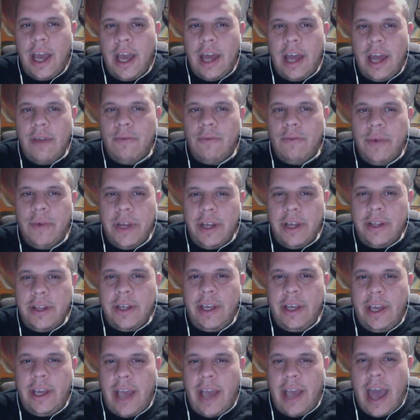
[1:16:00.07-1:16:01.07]
and
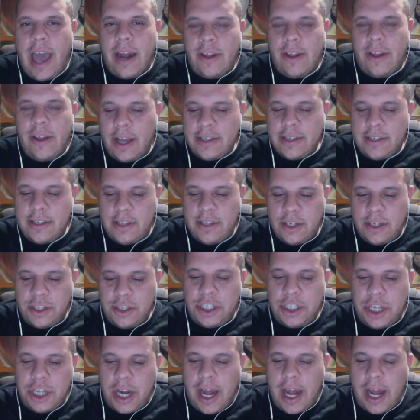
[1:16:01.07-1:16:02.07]
really analyzing the
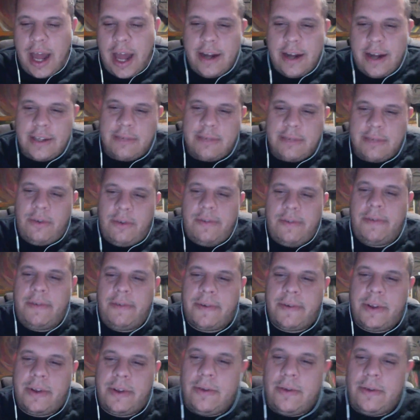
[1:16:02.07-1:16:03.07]
shit out of this movie
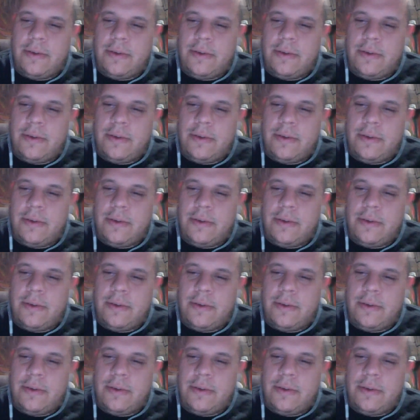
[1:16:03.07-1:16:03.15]
for those